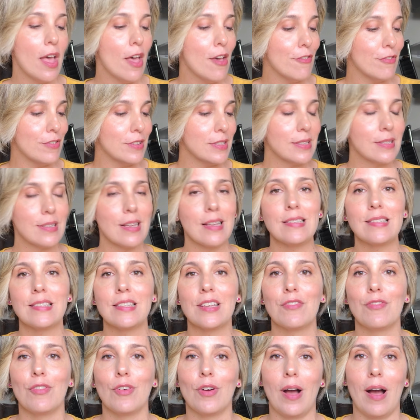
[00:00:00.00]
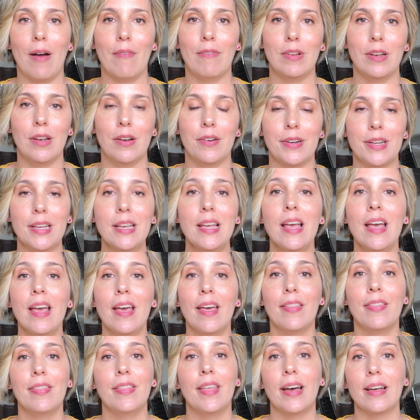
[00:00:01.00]
fantastic vocabulary
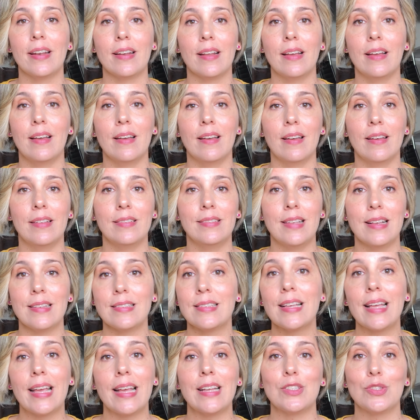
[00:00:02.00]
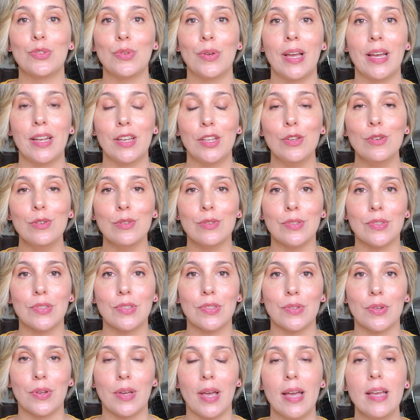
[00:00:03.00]
that doesn't get
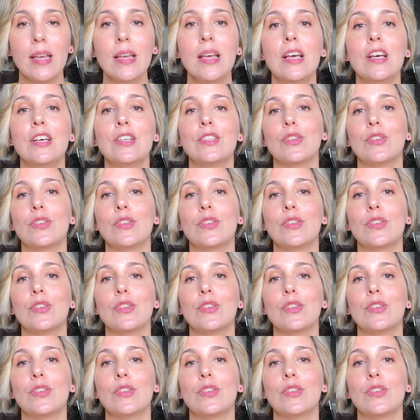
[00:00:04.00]
used, okay?